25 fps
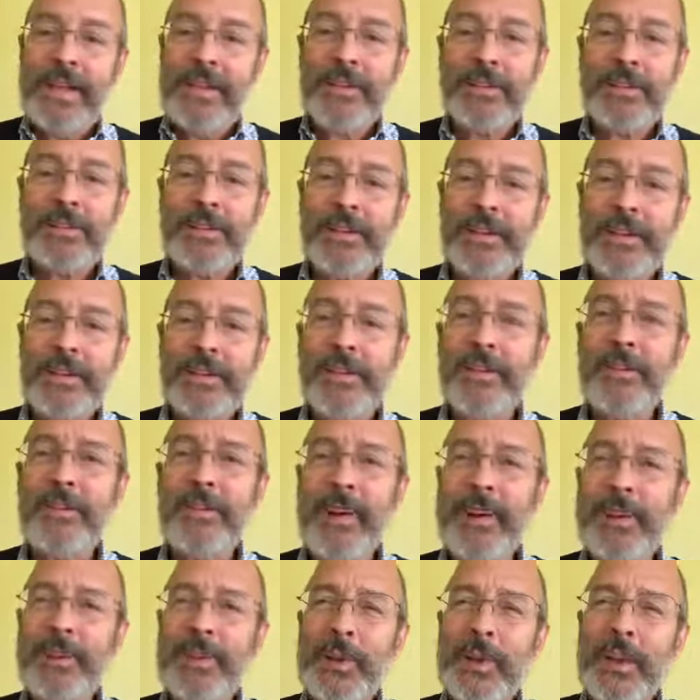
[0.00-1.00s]
You see, you've
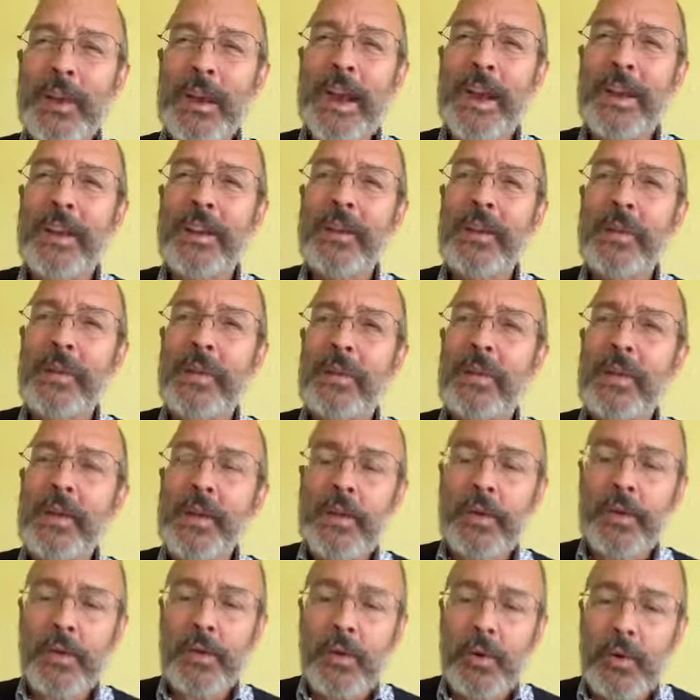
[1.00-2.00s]
got to look at
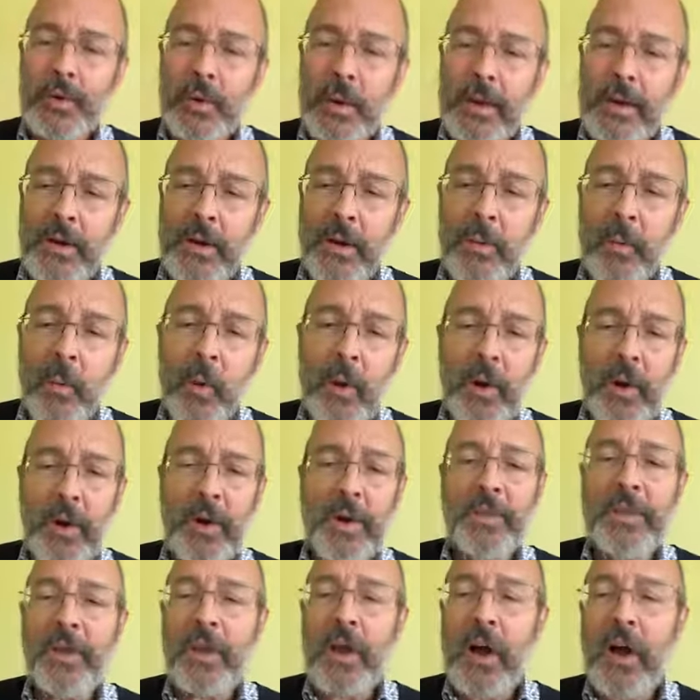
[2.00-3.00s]
the greater
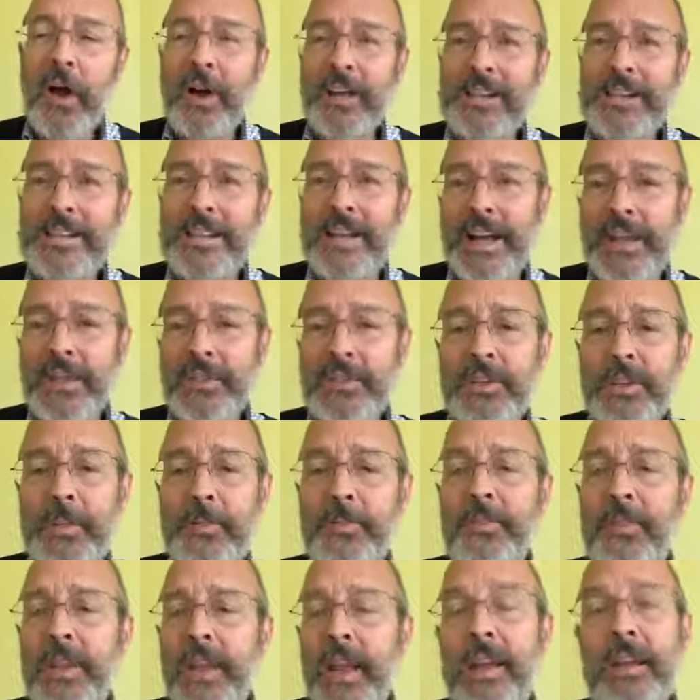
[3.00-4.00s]
work, the context.
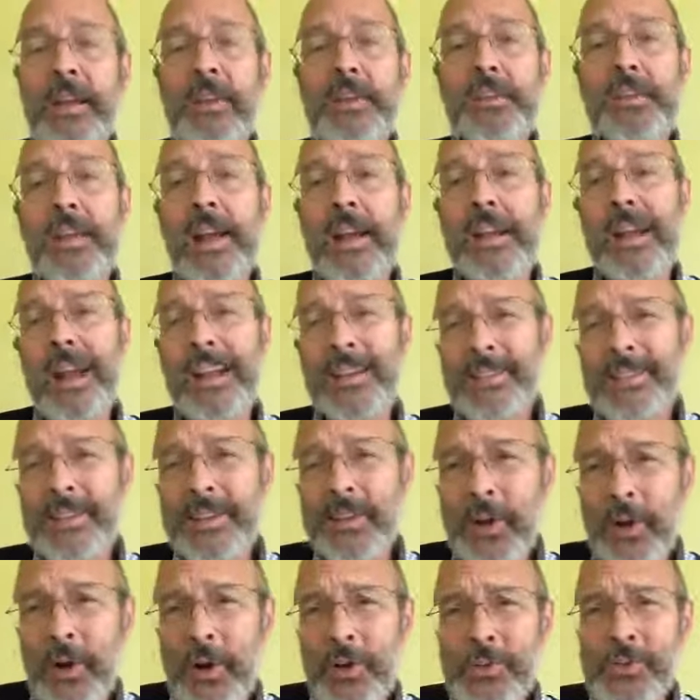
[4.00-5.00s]
And he's
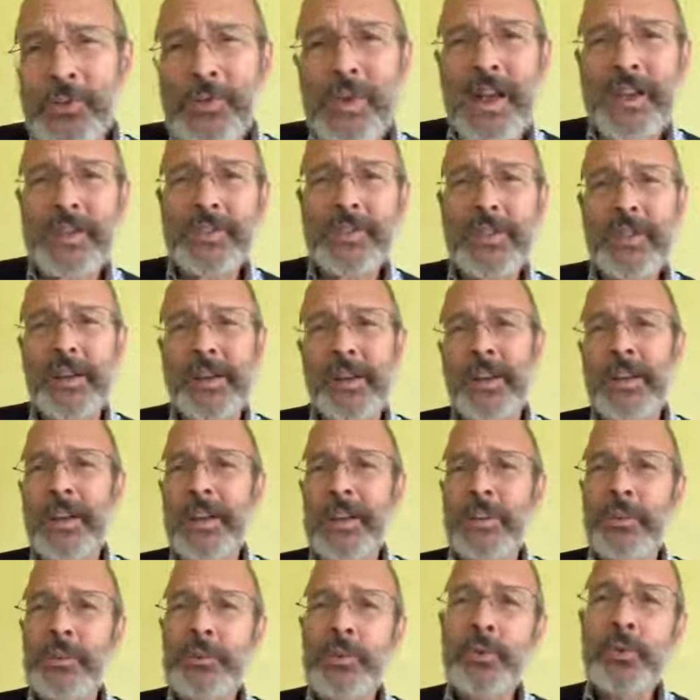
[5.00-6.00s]
actually contrasting
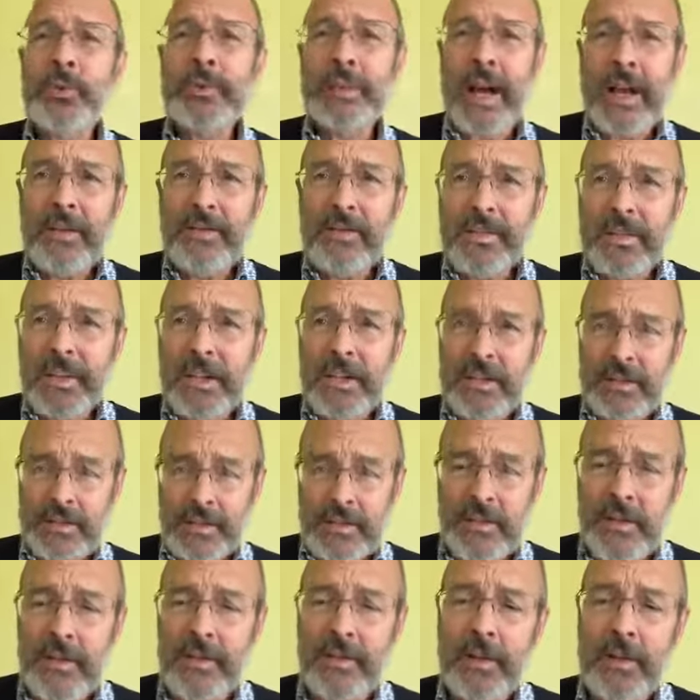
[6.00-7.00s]
two
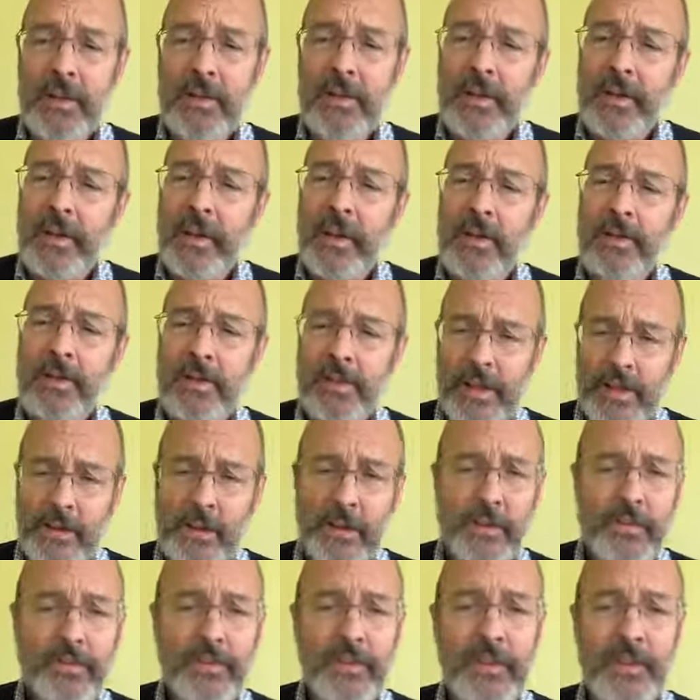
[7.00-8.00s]
lifestyles in the
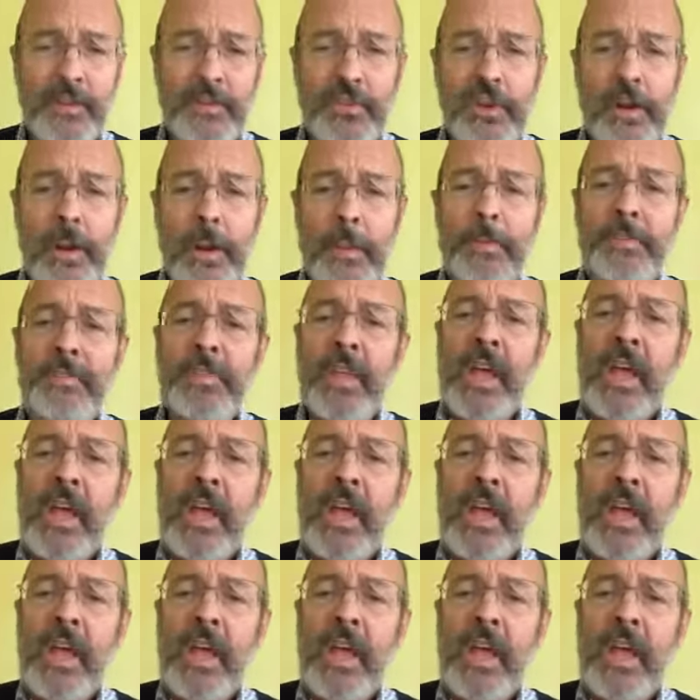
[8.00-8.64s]
letter of 1 John.